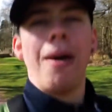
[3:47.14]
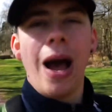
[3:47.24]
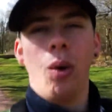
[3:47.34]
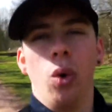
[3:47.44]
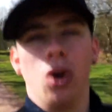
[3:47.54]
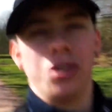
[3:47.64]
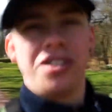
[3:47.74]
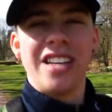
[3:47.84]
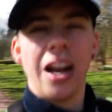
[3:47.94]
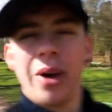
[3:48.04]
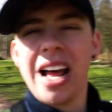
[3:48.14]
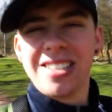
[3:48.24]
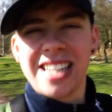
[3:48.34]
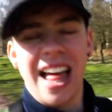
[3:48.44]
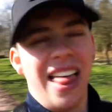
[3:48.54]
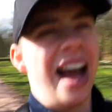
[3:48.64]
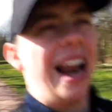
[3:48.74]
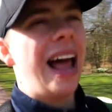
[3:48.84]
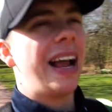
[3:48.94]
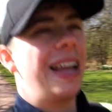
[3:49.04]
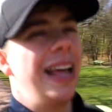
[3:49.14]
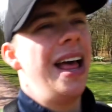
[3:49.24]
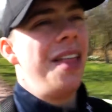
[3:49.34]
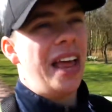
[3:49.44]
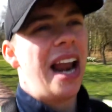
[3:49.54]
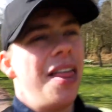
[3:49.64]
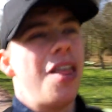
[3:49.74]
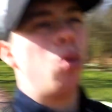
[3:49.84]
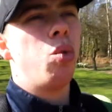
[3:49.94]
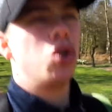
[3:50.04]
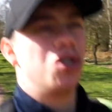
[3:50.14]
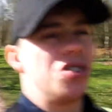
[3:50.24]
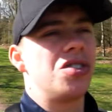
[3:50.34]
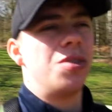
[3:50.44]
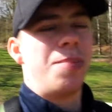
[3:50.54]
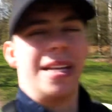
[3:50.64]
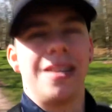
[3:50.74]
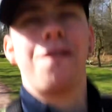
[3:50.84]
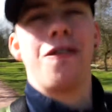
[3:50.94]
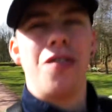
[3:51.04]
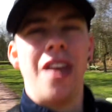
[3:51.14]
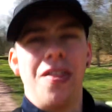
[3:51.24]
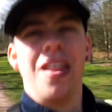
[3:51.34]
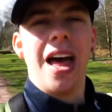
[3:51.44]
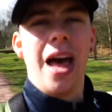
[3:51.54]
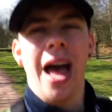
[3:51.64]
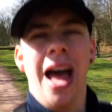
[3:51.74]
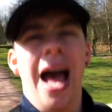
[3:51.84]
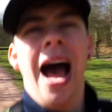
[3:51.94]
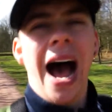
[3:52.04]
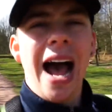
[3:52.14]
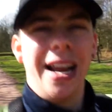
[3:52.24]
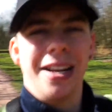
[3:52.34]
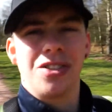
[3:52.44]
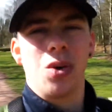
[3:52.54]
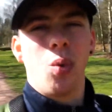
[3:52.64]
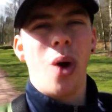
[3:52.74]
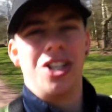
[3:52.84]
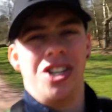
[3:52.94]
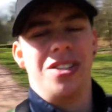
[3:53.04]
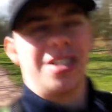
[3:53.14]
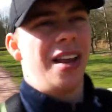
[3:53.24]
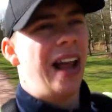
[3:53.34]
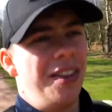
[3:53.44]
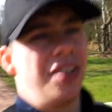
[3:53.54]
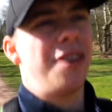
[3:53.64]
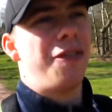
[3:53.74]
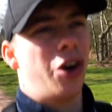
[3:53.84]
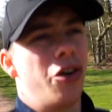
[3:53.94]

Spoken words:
my woods. Is anyone else like that? They like their woods to be different than their irons and wedges, like the different